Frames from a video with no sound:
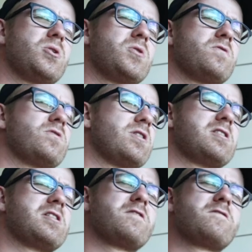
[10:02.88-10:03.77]
I forgive
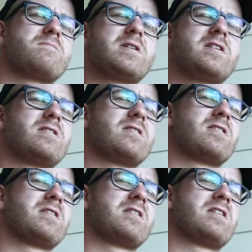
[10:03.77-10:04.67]
him.
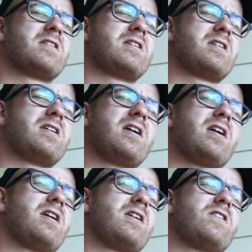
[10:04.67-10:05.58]
I tried to
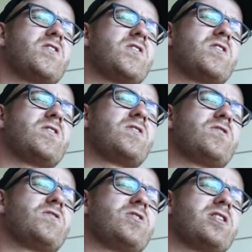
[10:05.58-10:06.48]
give that
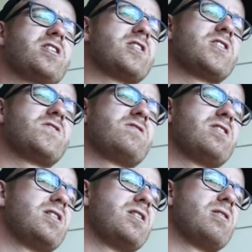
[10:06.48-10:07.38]
forgiveness I
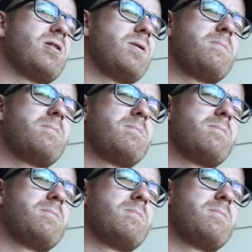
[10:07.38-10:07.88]
received from